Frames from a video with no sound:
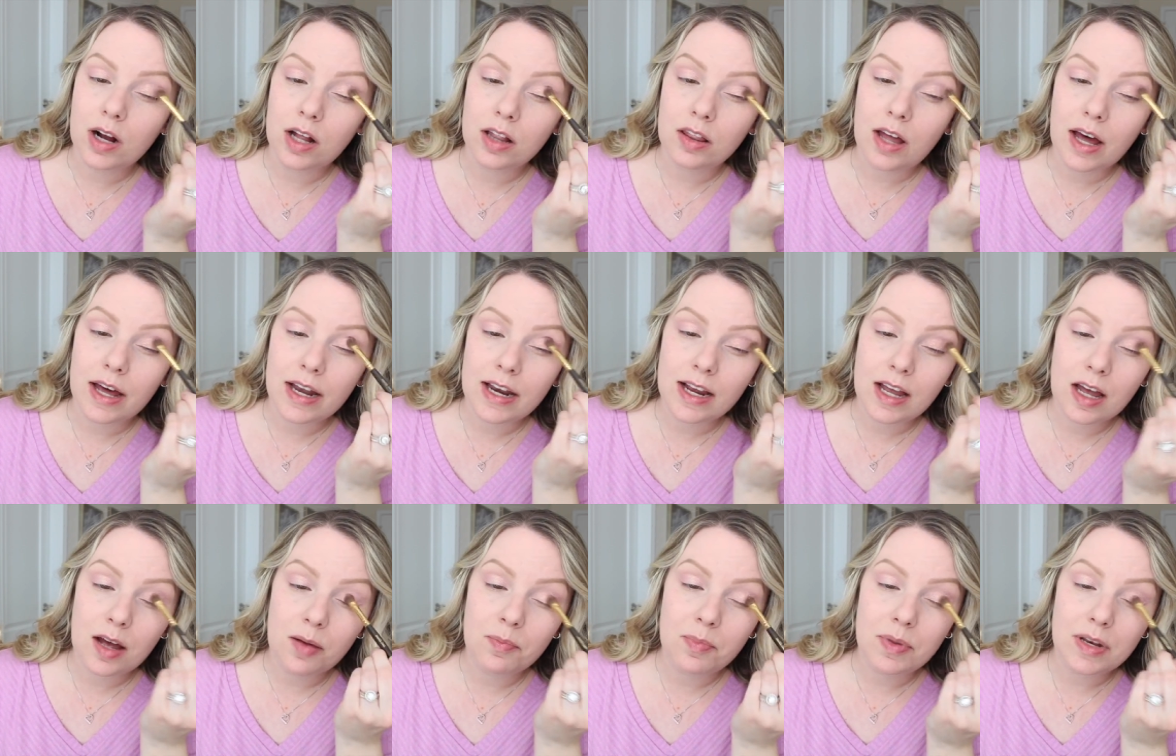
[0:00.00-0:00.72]
a lot
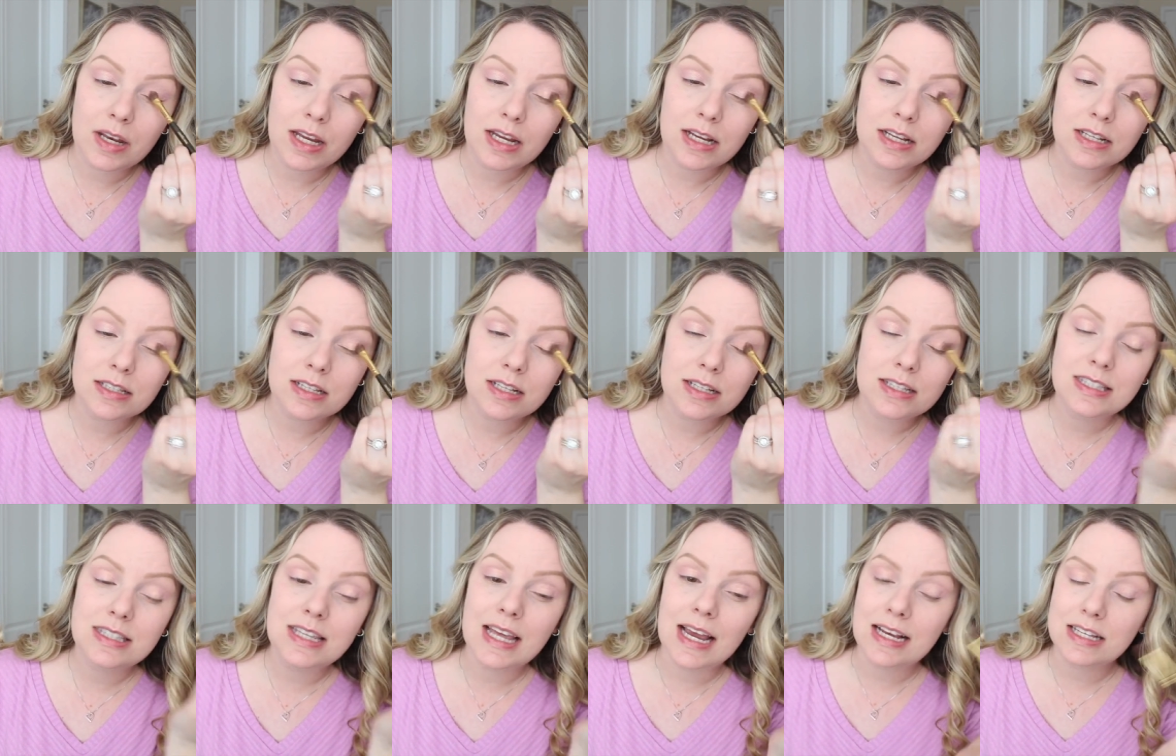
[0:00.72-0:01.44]
of
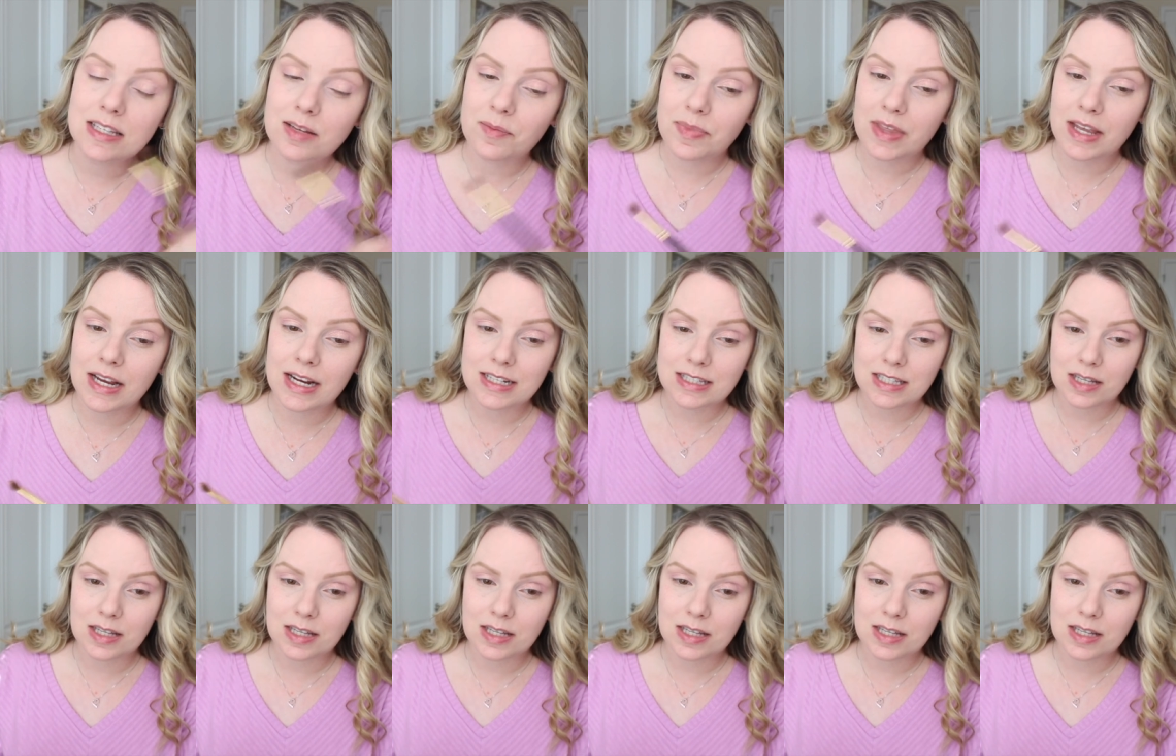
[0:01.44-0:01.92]
companies say something